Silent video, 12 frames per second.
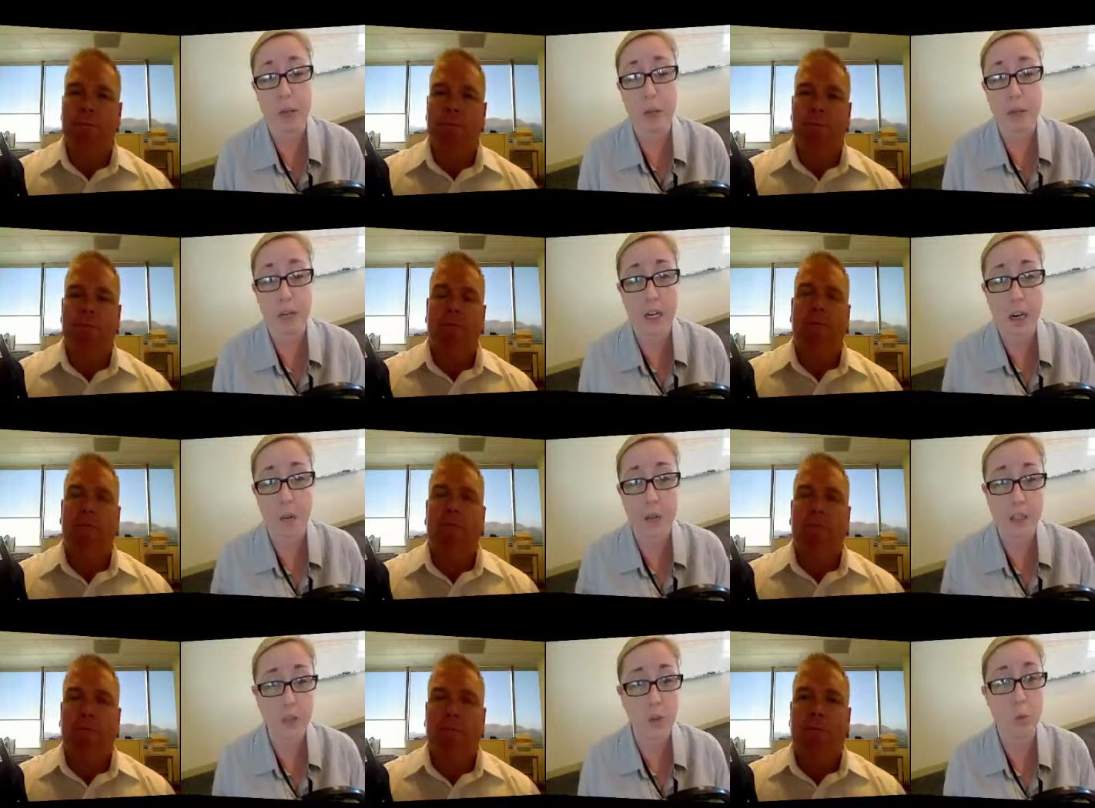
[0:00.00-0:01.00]
Speaker 1: company to come
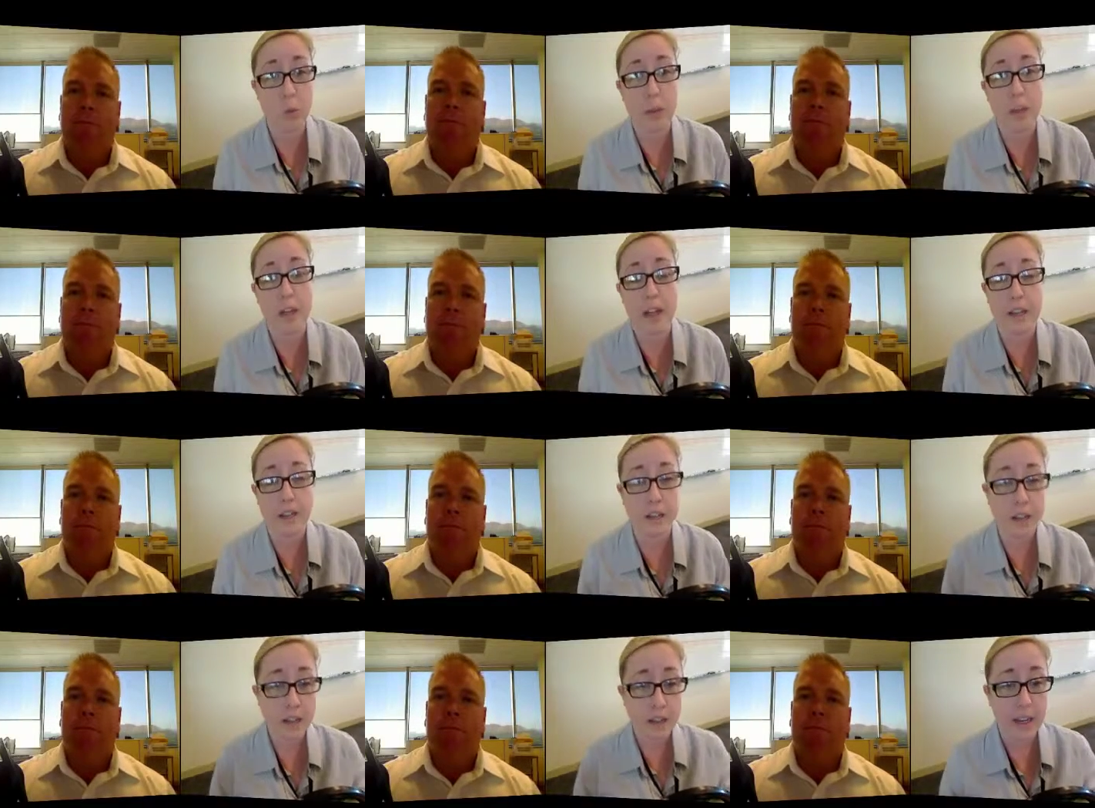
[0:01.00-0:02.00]
in, swoop in, and
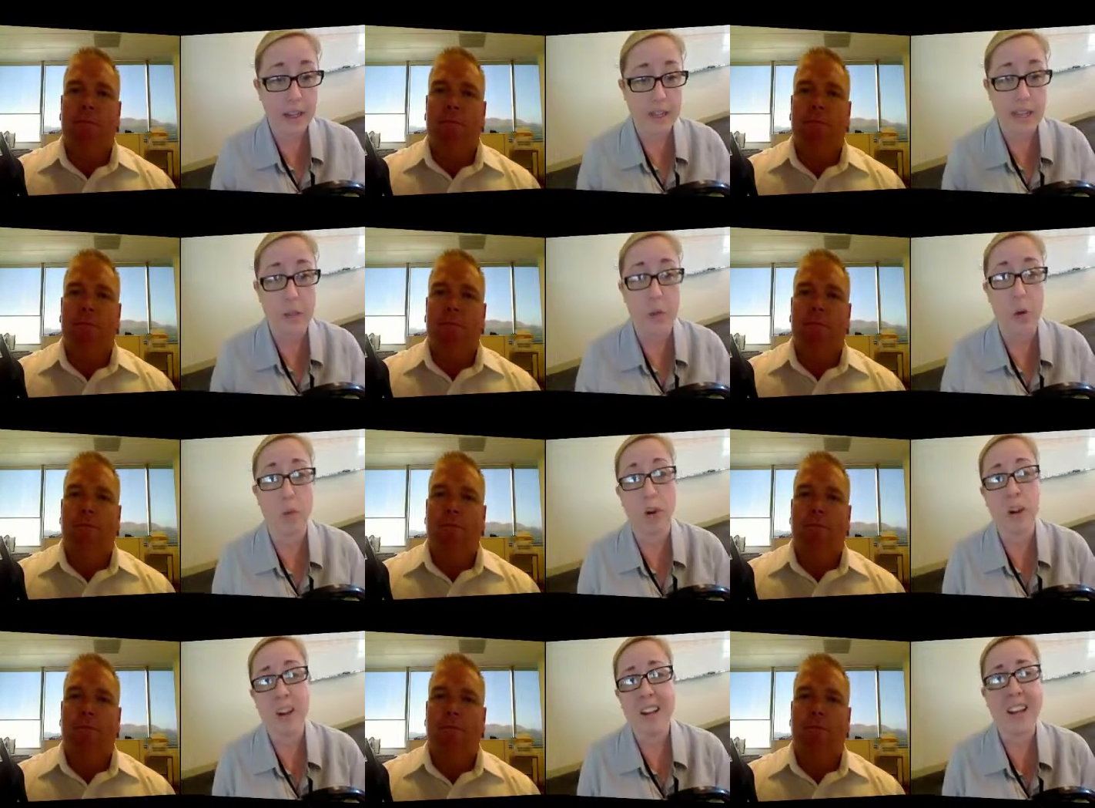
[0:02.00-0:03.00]
and take them over.
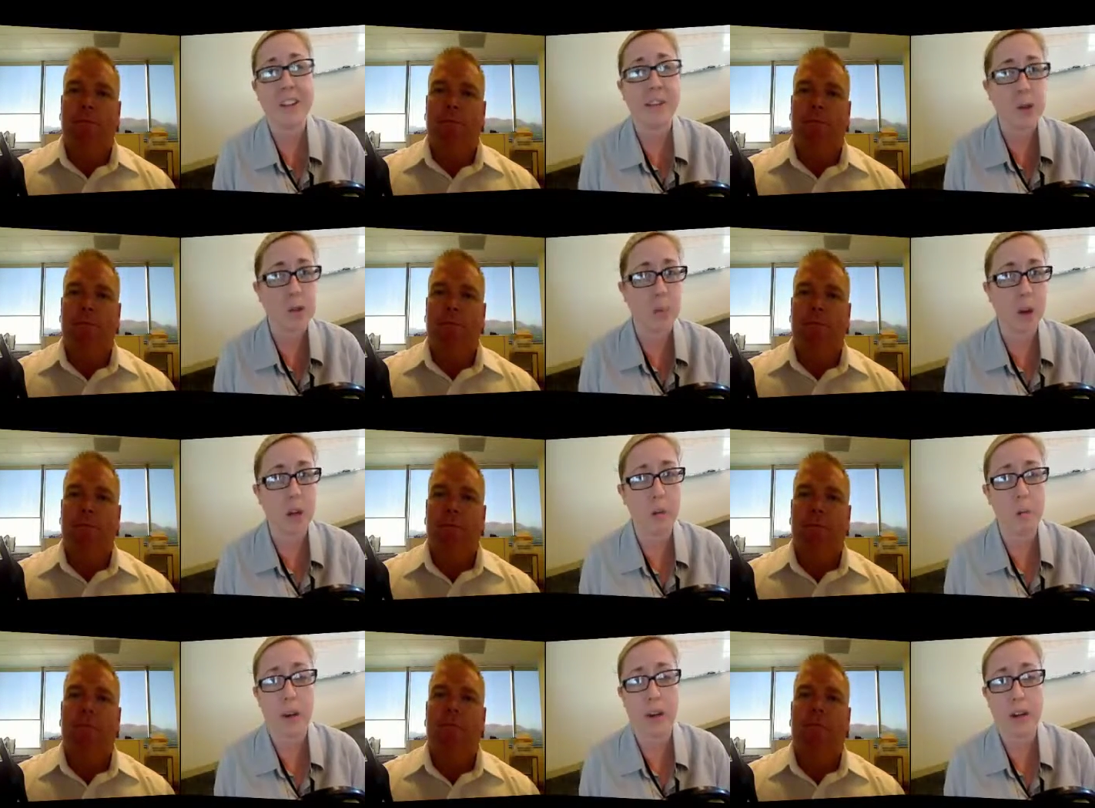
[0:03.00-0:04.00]
A lot of folks have brought up
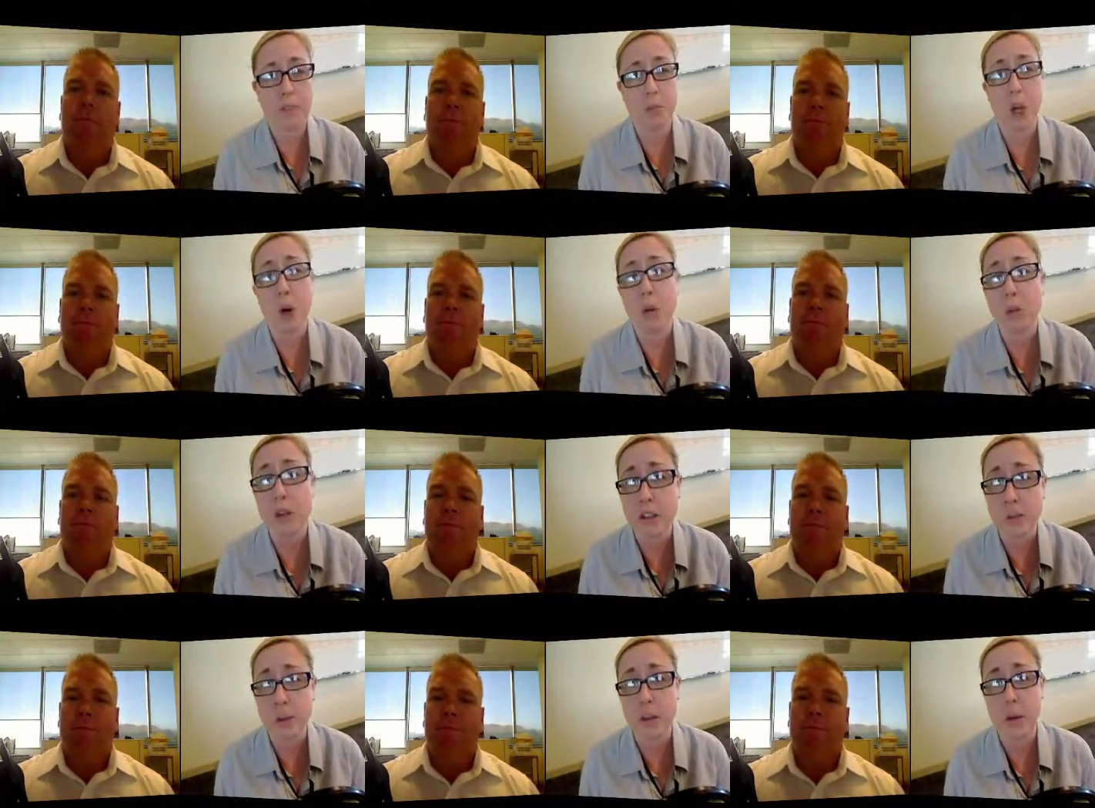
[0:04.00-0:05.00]
uh, Coke as
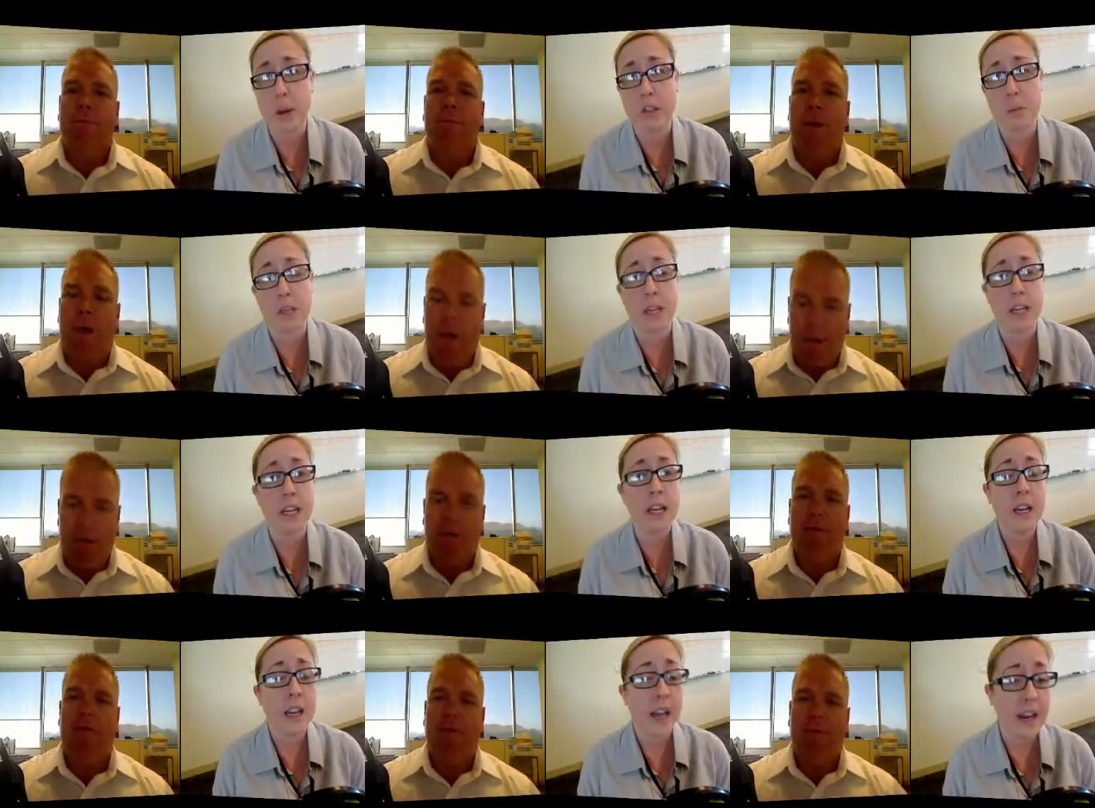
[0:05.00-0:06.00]
being a possibility, -huh.
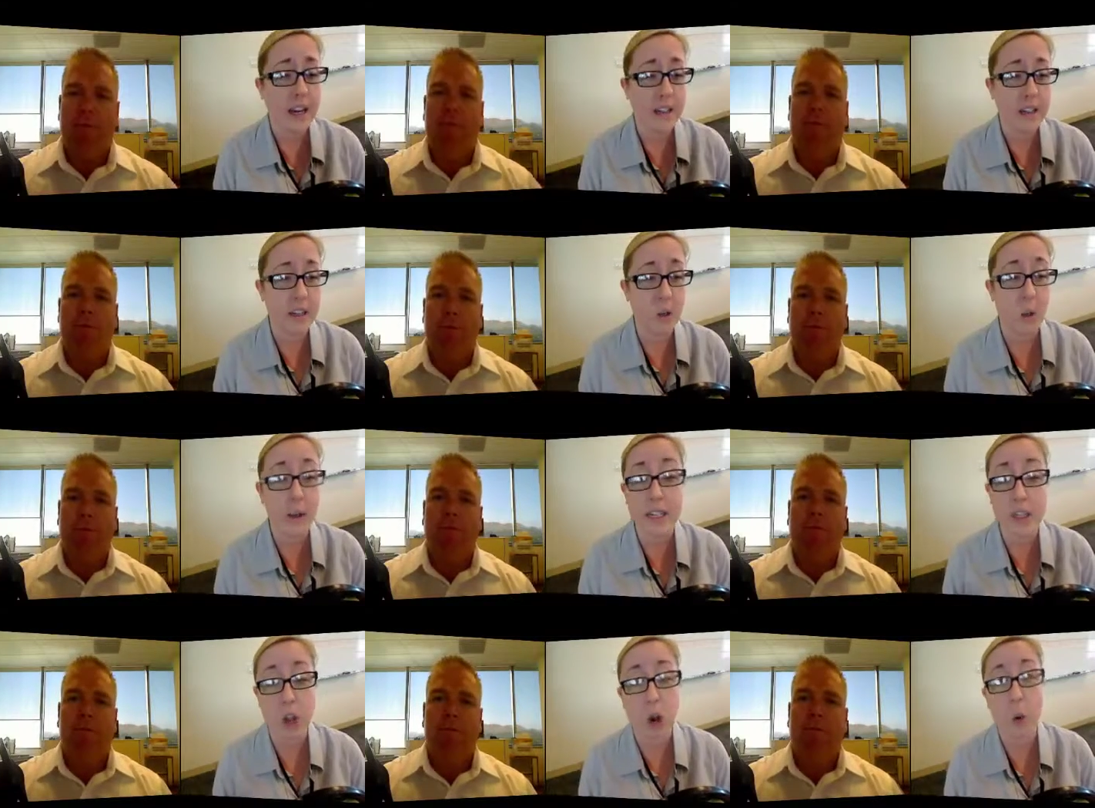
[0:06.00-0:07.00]
and uh, granted,
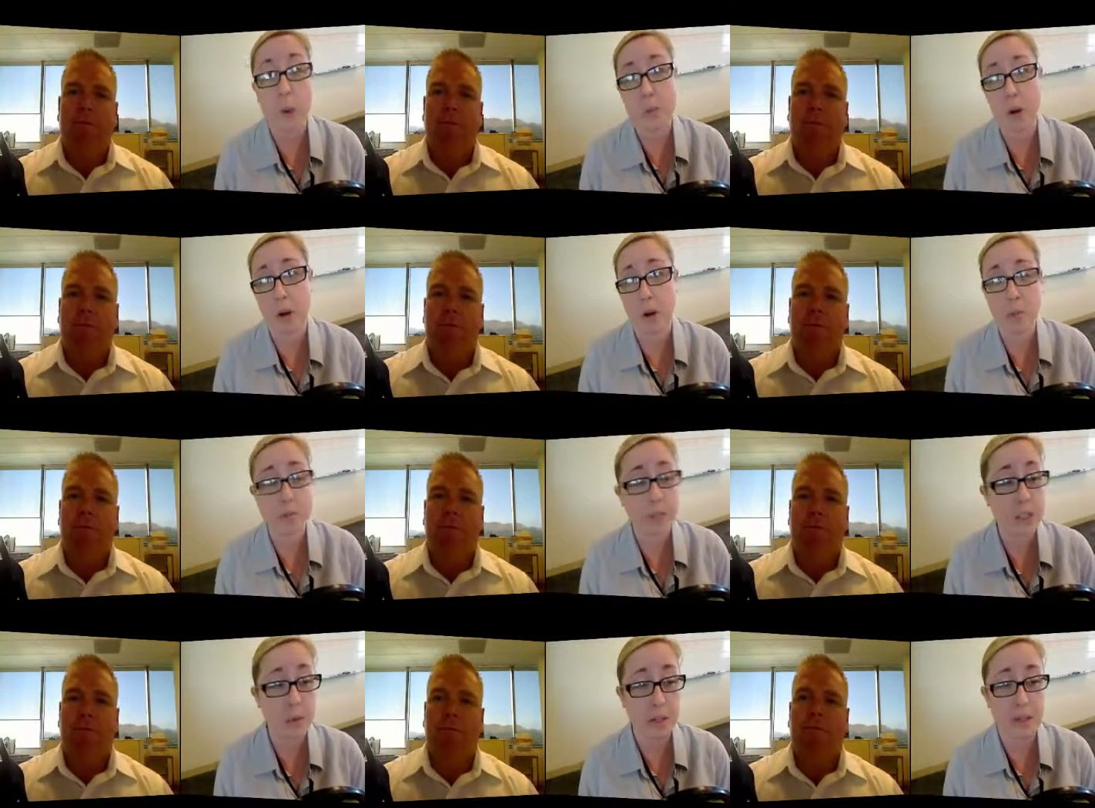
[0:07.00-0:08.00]
it's always brought up
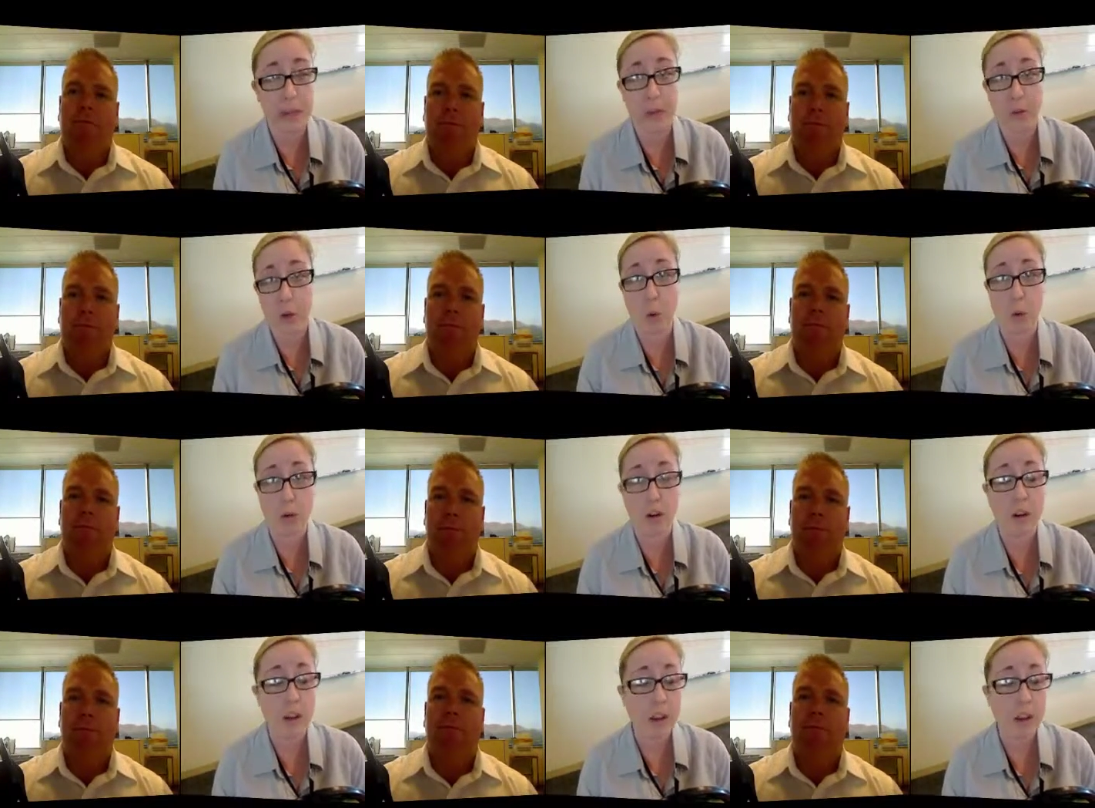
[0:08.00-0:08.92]
seemingly every quarter.